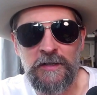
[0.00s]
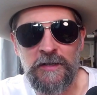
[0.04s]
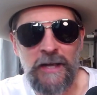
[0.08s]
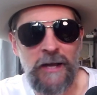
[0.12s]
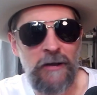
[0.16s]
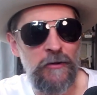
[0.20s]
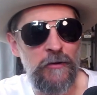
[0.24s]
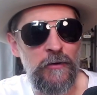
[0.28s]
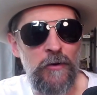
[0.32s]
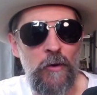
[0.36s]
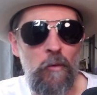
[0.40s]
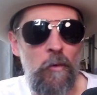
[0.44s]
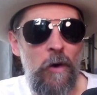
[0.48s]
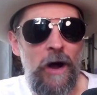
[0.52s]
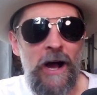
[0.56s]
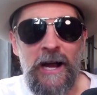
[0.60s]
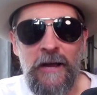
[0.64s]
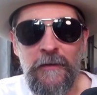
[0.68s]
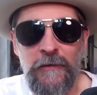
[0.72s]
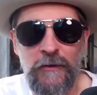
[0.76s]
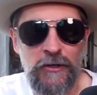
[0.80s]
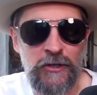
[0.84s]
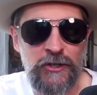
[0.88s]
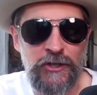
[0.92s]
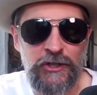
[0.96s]
I don't know why
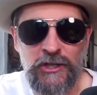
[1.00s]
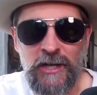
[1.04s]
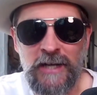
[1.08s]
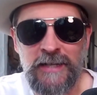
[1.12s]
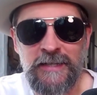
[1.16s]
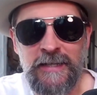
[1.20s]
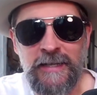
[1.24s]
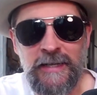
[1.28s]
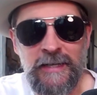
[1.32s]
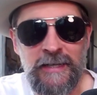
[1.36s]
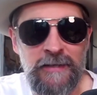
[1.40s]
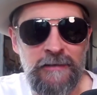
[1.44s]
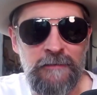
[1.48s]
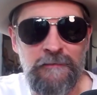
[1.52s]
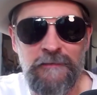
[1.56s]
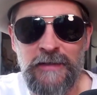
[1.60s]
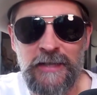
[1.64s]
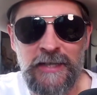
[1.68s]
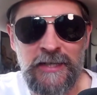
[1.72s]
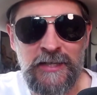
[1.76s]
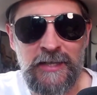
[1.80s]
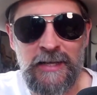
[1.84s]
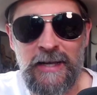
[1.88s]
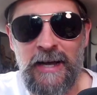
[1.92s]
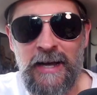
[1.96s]
they're injecting
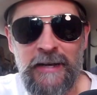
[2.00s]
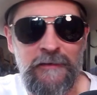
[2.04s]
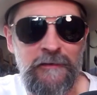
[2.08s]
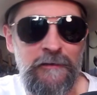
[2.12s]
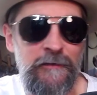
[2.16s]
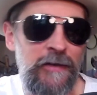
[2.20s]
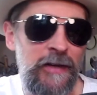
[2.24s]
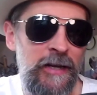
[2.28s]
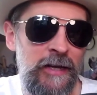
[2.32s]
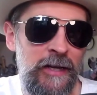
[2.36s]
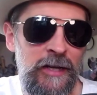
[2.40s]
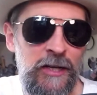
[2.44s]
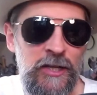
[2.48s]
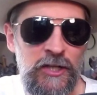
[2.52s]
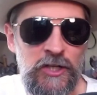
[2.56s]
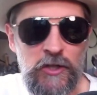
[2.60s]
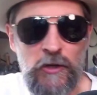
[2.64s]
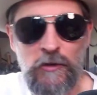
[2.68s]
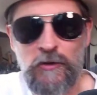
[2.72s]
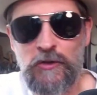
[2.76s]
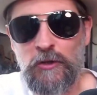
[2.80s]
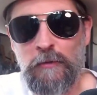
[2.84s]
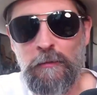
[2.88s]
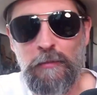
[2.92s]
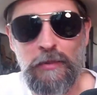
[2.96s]
this kind of
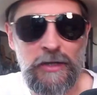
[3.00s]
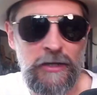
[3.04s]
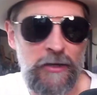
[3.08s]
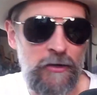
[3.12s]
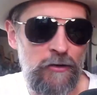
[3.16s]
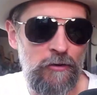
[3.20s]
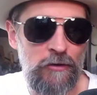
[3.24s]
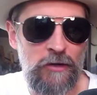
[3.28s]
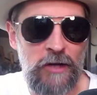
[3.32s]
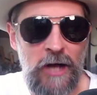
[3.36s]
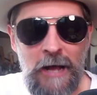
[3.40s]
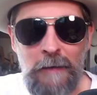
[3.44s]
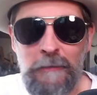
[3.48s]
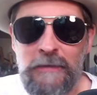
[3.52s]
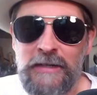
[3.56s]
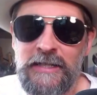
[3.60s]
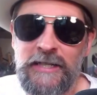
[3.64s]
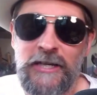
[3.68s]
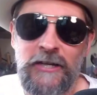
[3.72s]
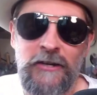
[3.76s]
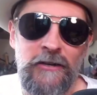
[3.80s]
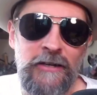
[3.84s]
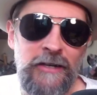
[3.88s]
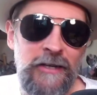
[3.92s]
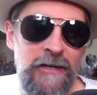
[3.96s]
social political
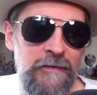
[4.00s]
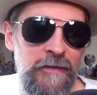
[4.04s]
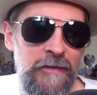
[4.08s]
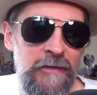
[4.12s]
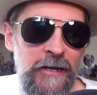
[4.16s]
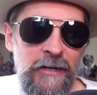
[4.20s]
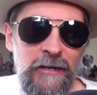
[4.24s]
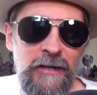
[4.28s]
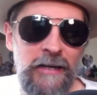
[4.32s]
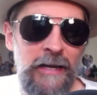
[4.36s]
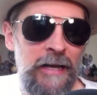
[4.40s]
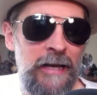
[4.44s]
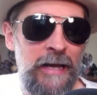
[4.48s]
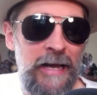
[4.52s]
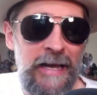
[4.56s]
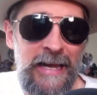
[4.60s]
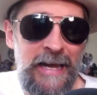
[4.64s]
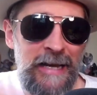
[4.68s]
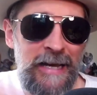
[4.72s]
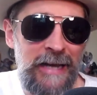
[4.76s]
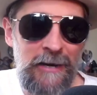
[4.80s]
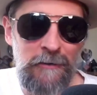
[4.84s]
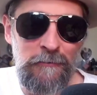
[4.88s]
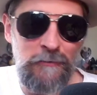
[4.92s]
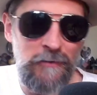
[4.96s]
commentary on there.
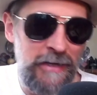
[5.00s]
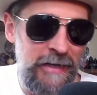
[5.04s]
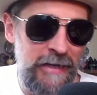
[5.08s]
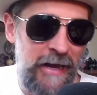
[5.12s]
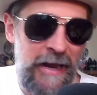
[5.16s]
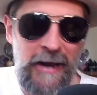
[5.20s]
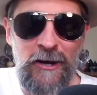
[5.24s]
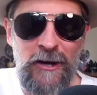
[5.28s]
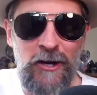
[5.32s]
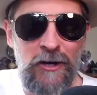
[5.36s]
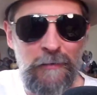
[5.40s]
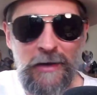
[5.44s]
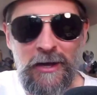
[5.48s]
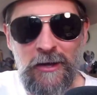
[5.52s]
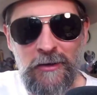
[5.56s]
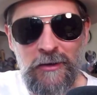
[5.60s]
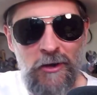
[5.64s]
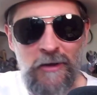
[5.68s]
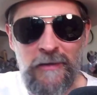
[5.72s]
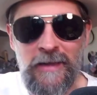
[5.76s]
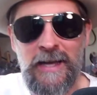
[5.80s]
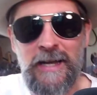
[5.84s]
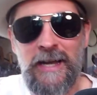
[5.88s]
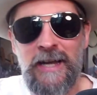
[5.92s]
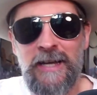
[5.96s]
Again, I don't really care about
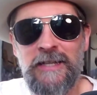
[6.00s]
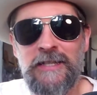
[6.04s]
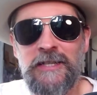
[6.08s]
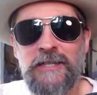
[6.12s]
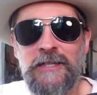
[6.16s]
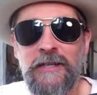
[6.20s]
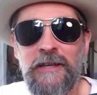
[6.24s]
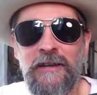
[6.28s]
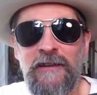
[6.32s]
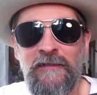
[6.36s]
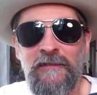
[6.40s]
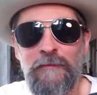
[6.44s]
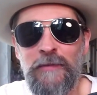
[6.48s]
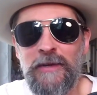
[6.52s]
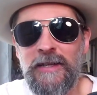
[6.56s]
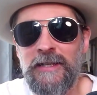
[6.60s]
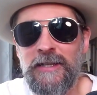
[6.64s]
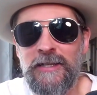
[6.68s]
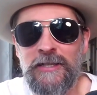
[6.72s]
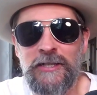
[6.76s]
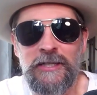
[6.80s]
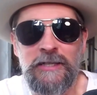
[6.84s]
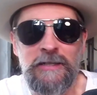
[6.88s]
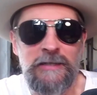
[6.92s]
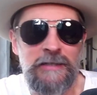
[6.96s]
all that kind of stuff, but it
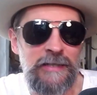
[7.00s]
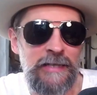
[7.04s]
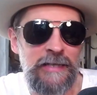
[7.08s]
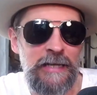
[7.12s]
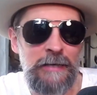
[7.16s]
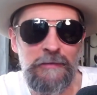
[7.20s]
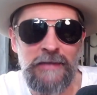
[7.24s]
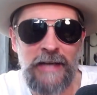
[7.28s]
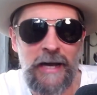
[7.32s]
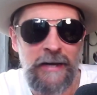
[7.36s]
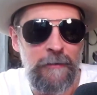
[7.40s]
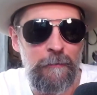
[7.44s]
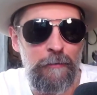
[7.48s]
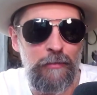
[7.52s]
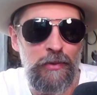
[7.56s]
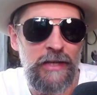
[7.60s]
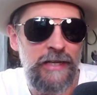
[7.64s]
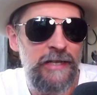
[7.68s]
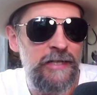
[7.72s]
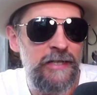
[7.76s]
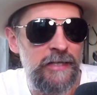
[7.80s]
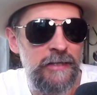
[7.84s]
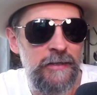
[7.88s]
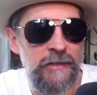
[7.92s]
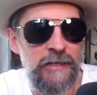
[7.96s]
just seems out of
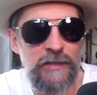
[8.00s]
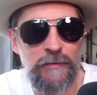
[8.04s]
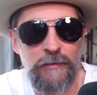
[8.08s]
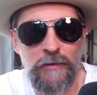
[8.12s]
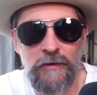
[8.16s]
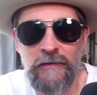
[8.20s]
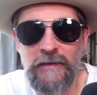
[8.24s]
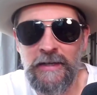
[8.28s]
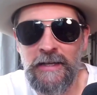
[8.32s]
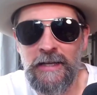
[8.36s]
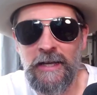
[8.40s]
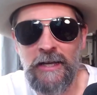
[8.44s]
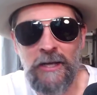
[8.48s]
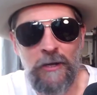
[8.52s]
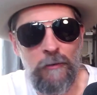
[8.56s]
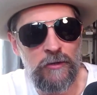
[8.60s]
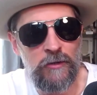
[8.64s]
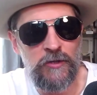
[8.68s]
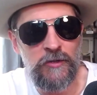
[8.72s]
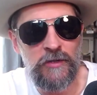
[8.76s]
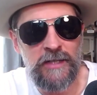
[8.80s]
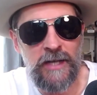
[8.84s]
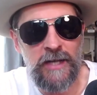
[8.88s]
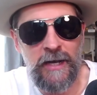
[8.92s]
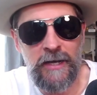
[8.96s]
place in this movie,
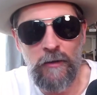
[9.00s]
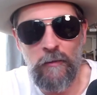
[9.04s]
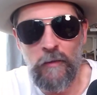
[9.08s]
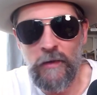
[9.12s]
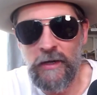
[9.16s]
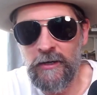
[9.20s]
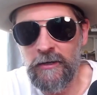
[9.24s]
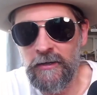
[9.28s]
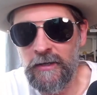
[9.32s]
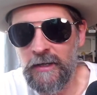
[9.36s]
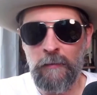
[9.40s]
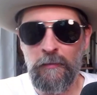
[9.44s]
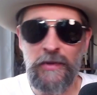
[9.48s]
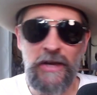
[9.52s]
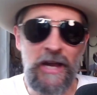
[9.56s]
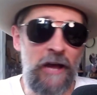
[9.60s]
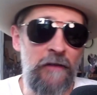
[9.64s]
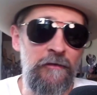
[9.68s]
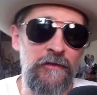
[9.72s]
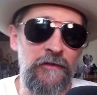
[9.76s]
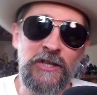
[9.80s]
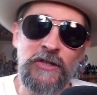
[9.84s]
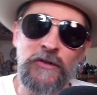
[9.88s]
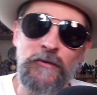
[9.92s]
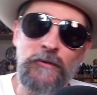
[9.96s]
which was kind of weird. But yeah,
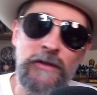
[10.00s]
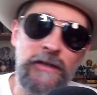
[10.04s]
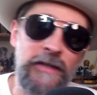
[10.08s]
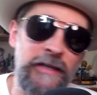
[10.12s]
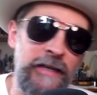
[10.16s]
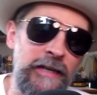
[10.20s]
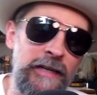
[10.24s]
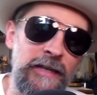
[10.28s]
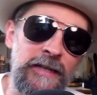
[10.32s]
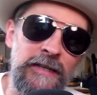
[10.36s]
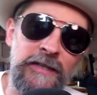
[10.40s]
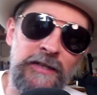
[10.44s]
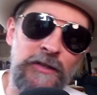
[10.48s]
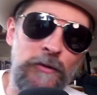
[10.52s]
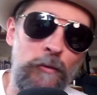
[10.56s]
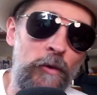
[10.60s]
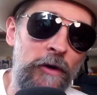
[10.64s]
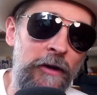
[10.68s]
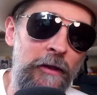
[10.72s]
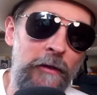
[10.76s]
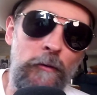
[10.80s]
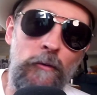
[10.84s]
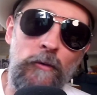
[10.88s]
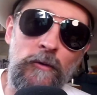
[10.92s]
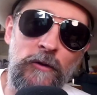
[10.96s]
this really is one
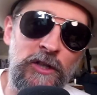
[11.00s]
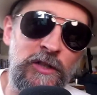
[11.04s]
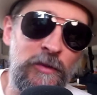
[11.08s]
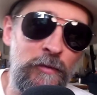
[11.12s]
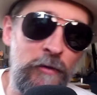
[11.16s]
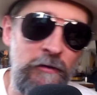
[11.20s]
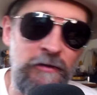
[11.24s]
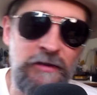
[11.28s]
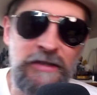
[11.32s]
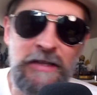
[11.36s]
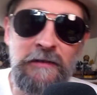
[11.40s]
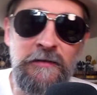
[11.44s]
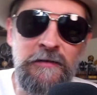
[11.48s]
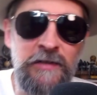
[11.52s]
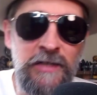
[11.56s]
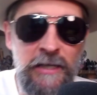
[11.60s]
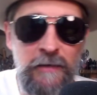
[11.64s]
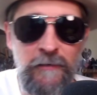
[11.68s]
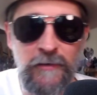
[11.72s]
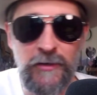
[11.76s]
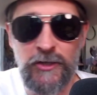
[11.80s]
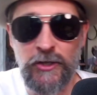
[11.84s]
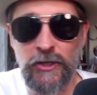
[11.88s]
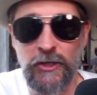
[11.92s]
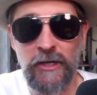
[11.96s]
of the worst movies I've seen
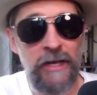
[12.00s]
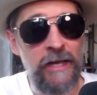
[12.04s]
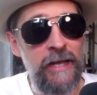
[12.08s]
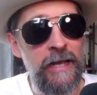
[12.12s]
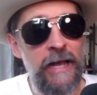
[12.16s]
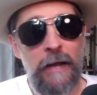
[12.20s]
this year.